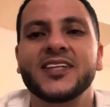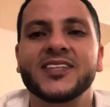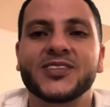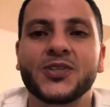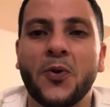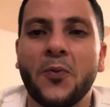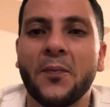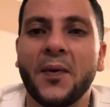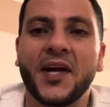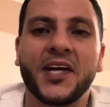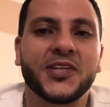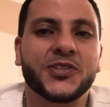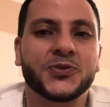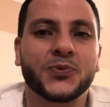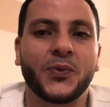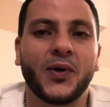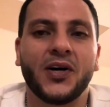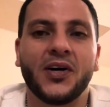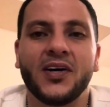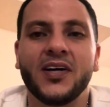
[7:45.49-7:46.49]
so might as
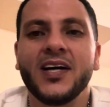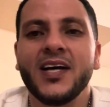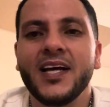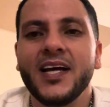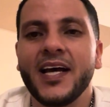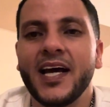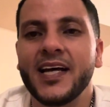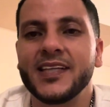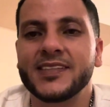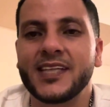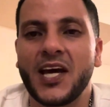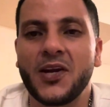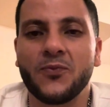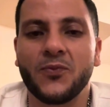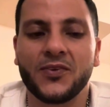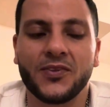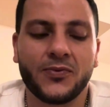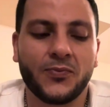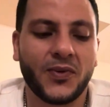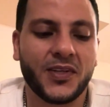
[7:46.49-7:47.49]
well
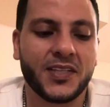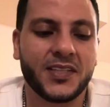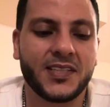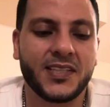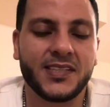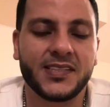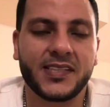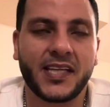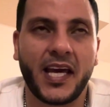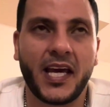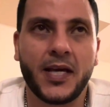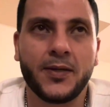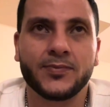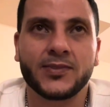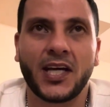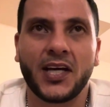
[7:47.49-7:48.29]
attend one of these games.